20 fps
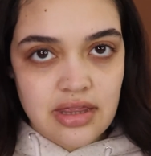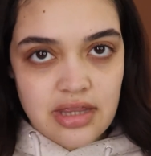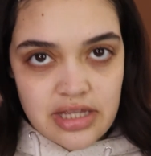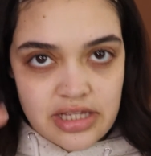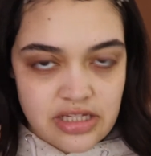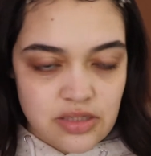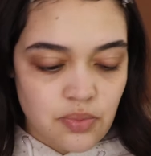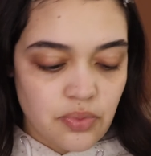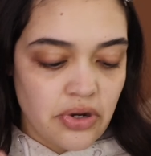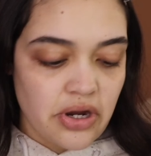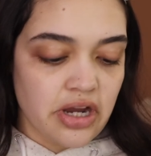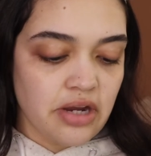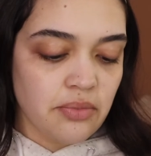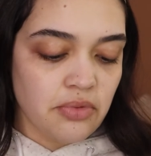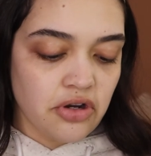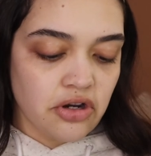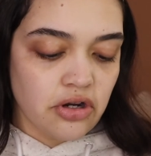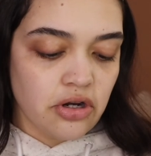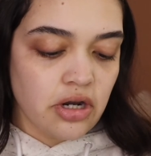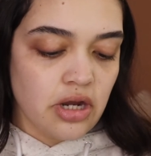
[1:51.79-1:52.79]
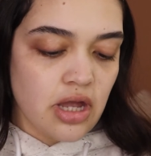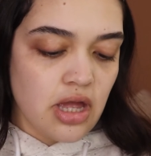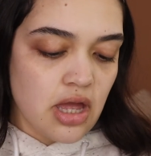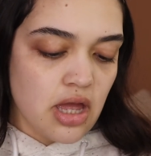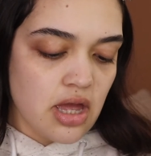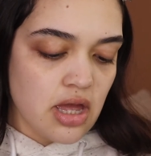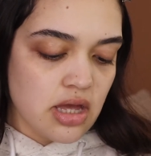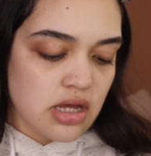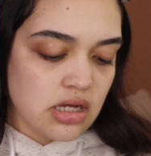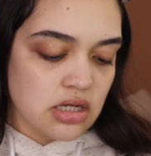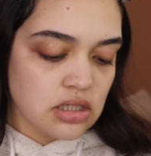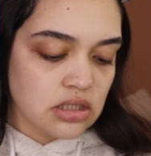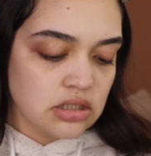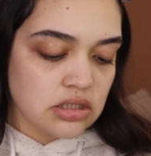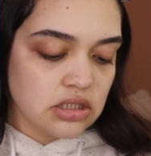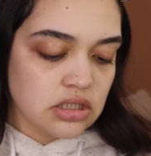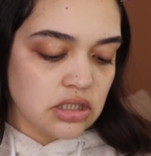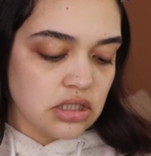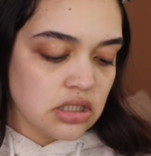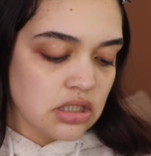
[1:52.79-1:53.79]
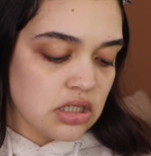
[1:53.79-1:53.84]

this primer, and